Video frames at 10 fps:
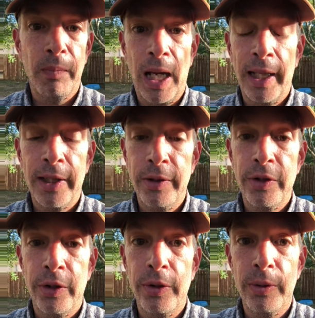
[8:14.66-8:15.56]
I can
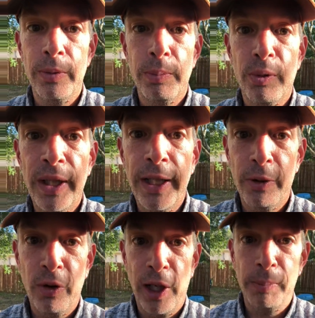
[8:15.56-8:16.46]
do pretty
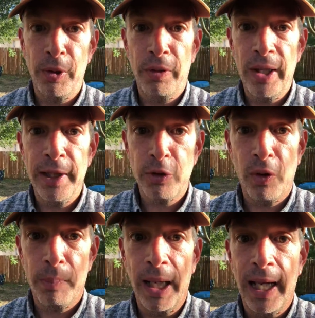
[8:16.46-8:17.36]
incredible things
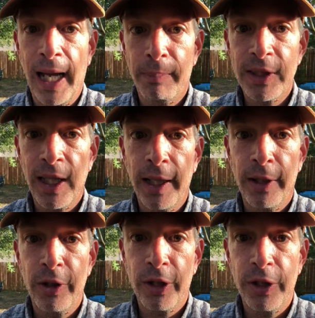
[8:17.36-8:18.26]
with my appetite
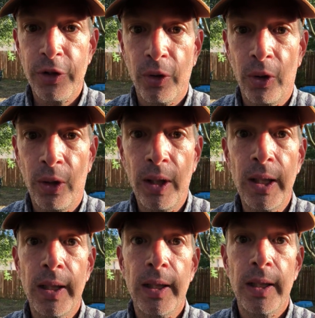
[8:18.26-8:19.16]
under control
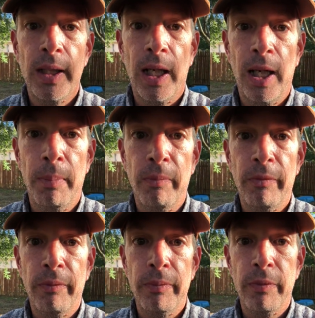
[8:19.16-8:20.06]

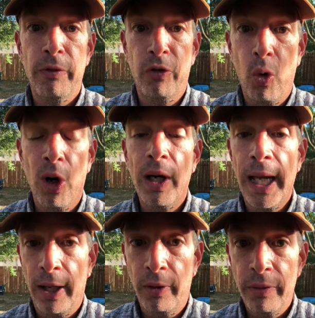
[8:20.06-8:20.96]
for
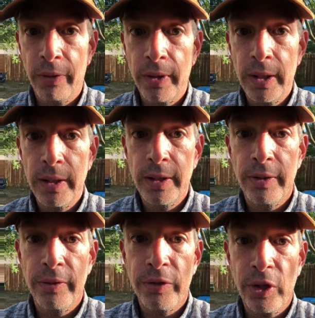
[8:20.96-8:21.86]
health.
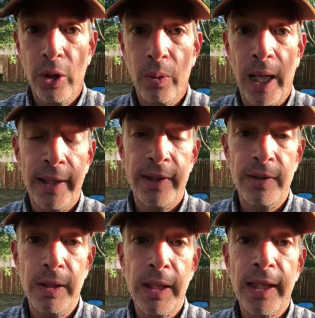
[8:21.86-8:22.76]
So I
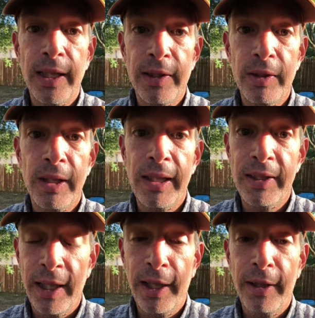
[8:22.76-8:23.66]

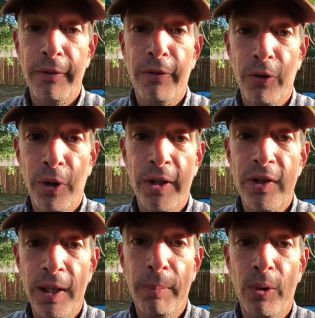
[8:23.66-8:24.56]
did it for the
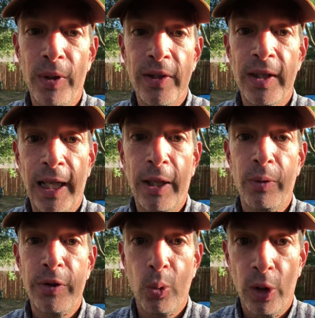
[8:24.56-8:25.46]
simple reason that it
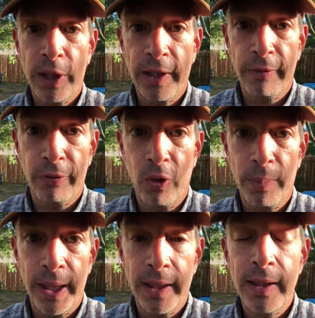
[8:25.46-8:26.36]
was working for
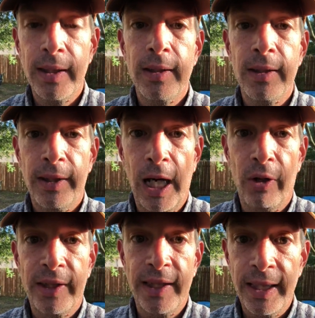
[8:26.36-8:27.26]
me. Now,
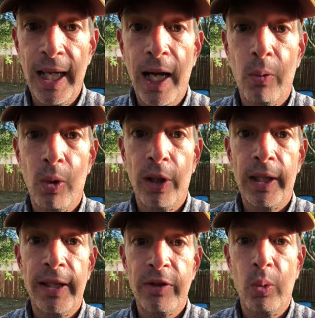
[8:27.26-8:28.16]
it did not
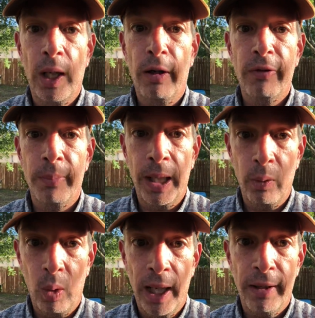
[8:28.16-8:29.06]
work as well for my
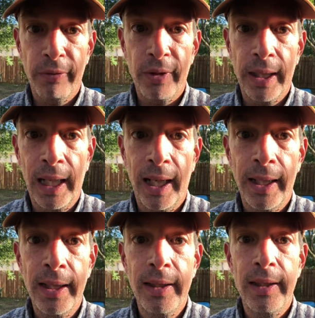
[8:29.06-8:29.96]
wife, and
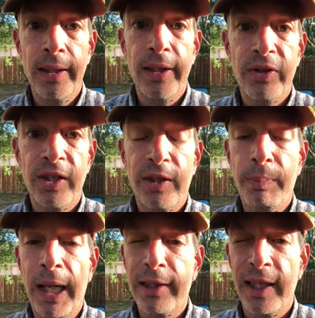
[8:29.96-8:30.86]
I
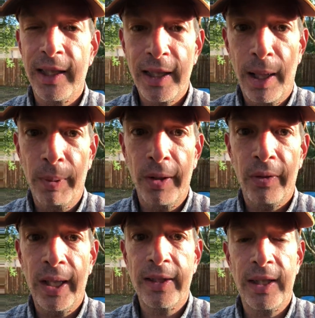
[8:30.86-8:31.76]
suspect a couple of
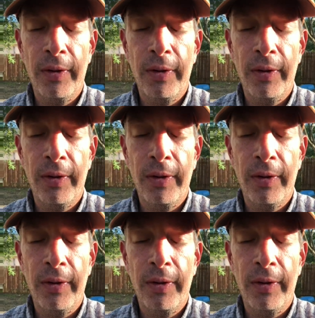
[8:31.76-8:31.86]
things.